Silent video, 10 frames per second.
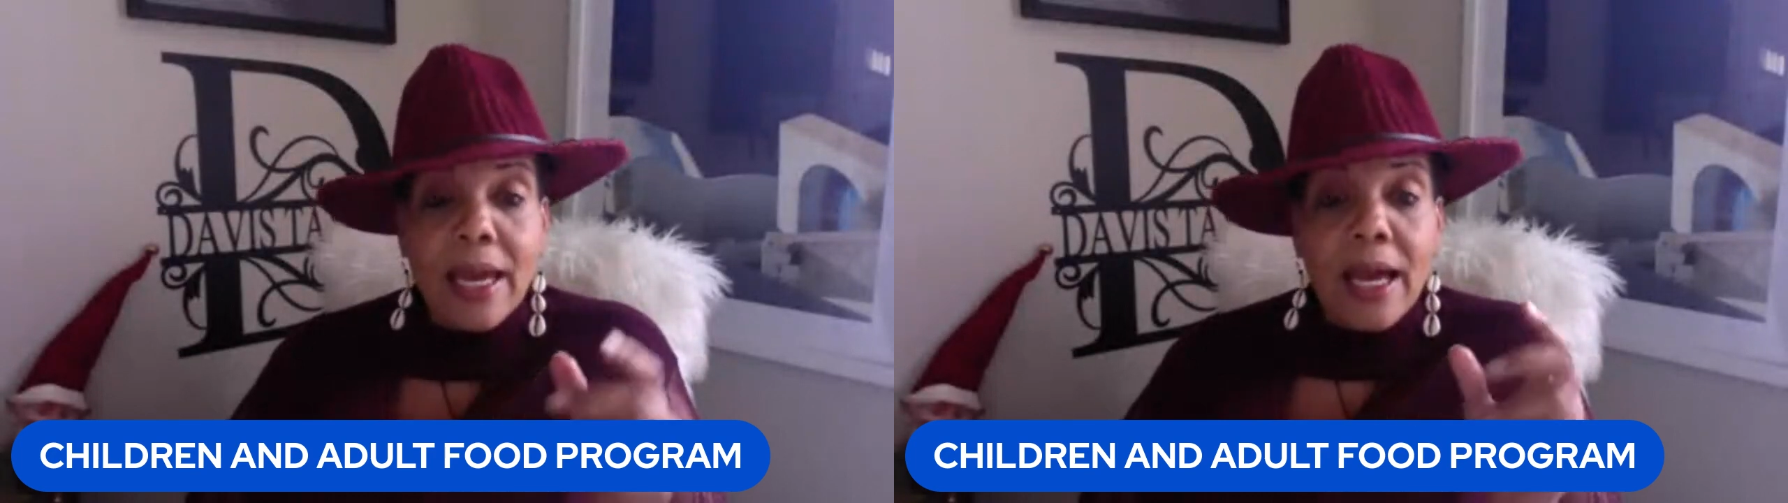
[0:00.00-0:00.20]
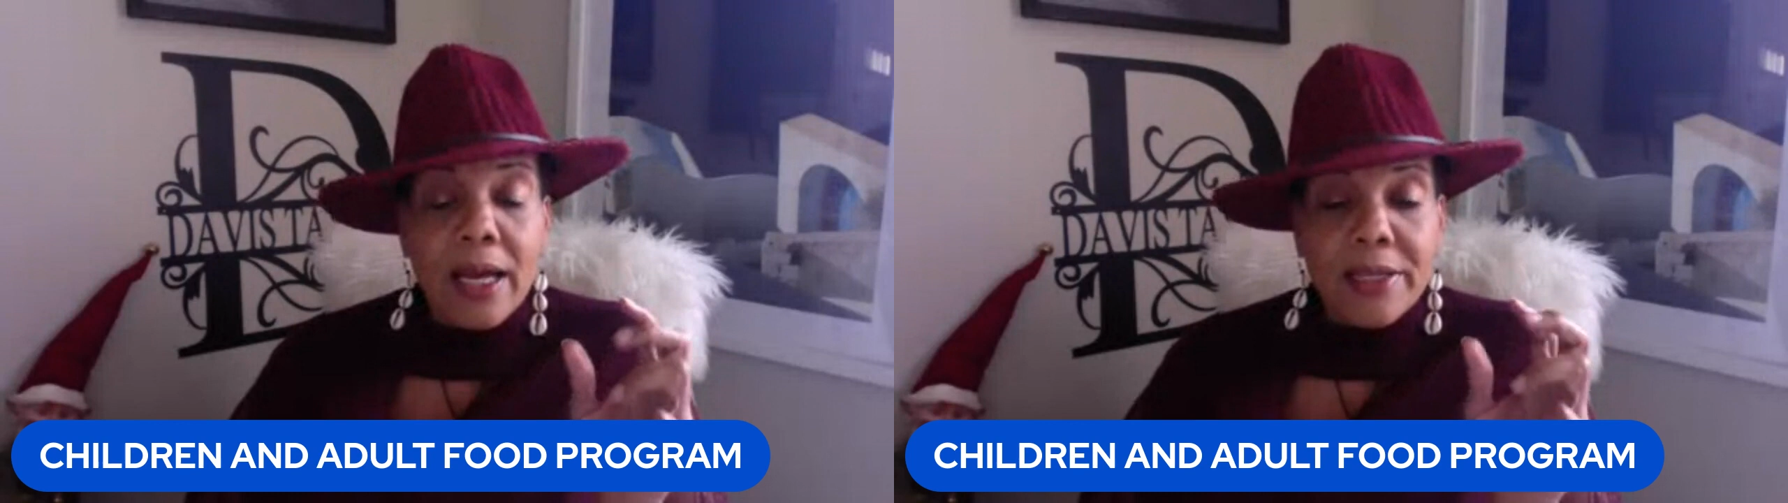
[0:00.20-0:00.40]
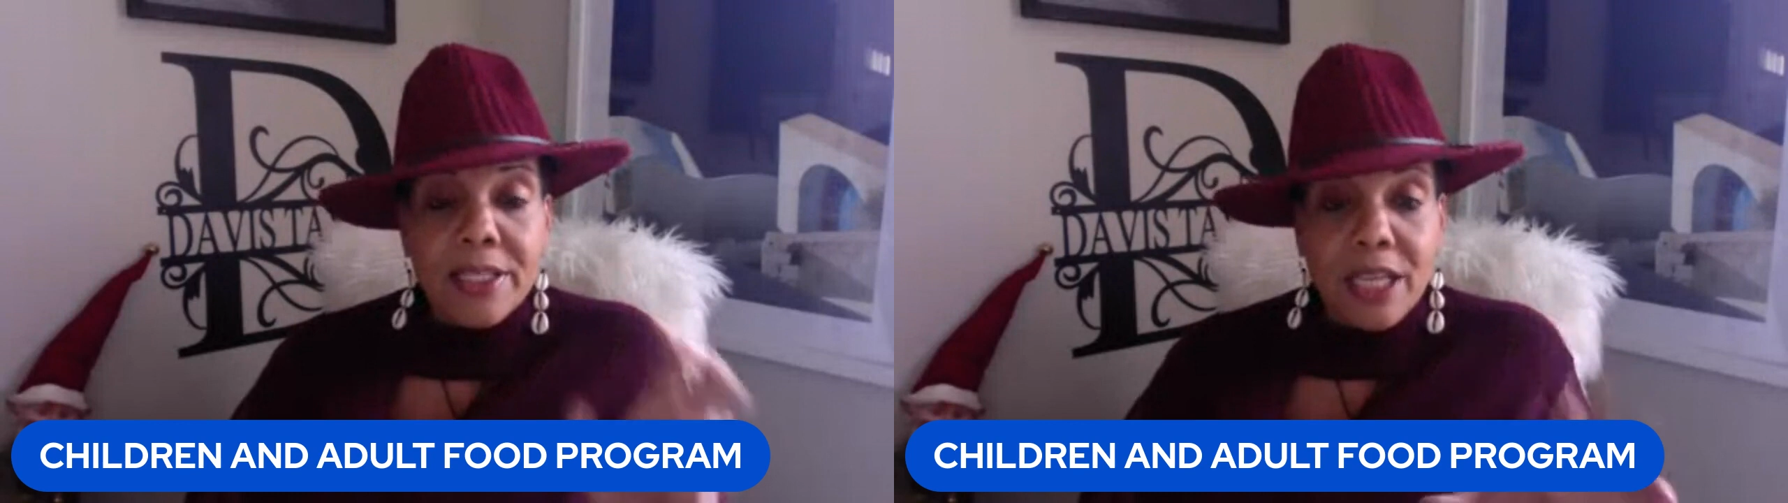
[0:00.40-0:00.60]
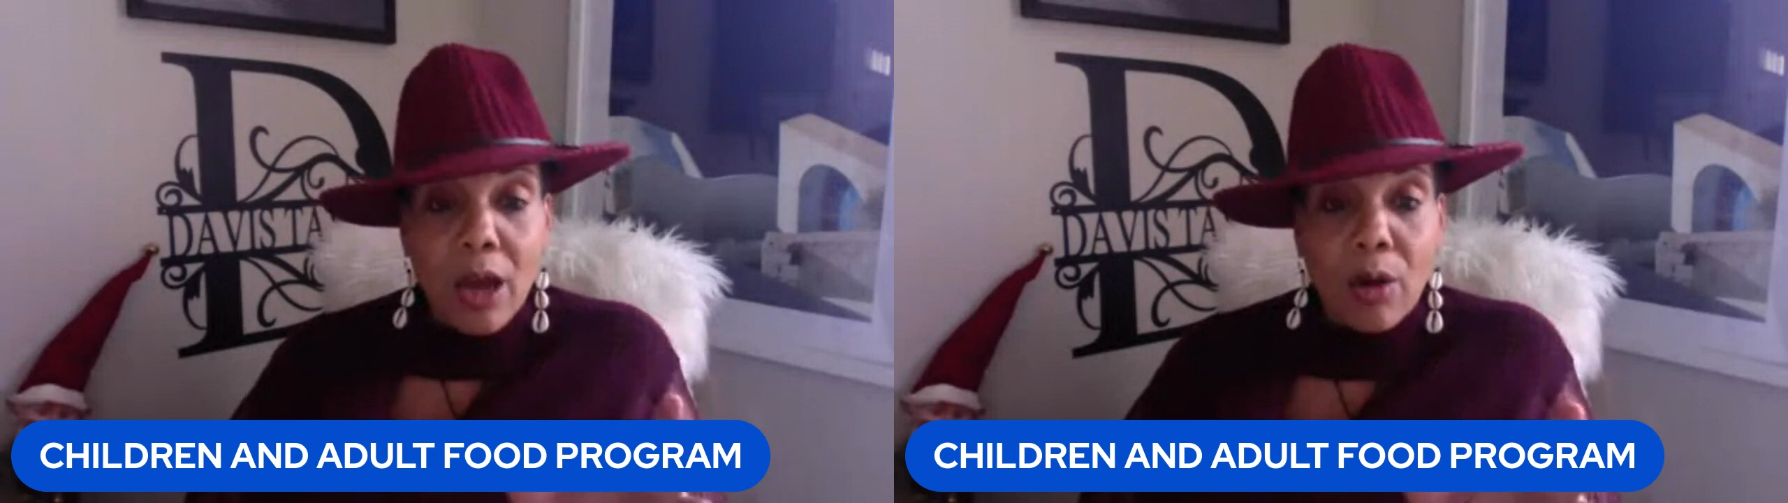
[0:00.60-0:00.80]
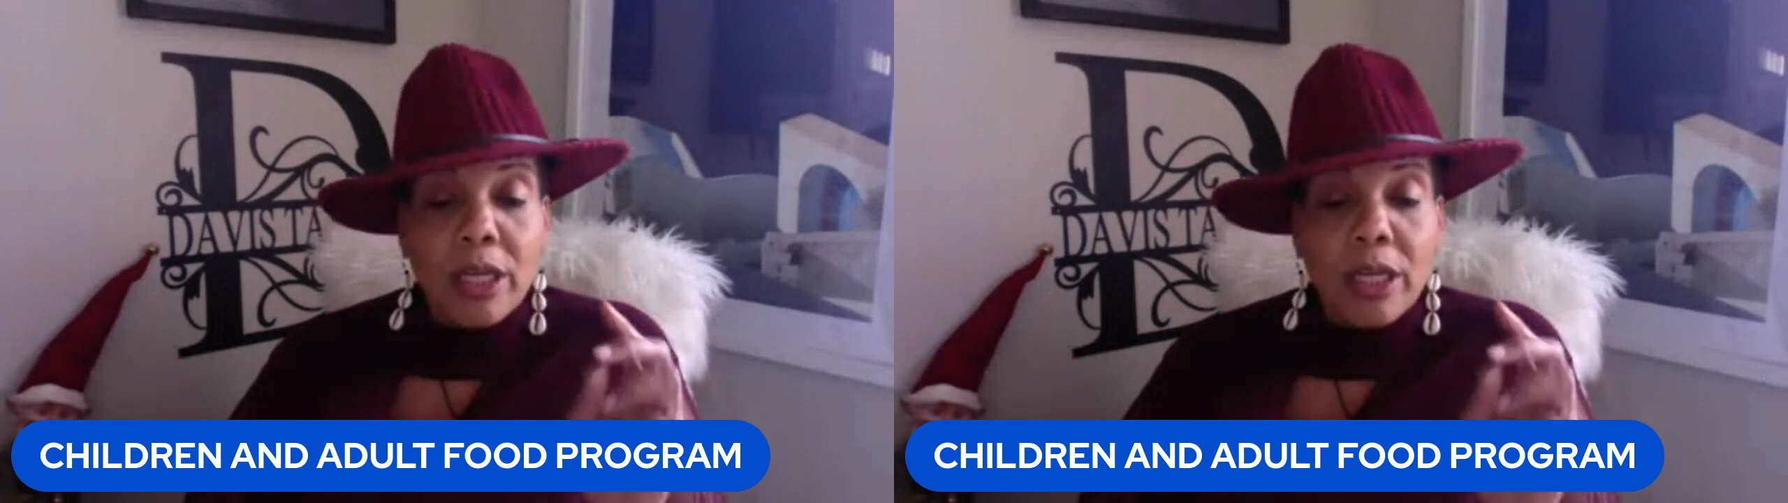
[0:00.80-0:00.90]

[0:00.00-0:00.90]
So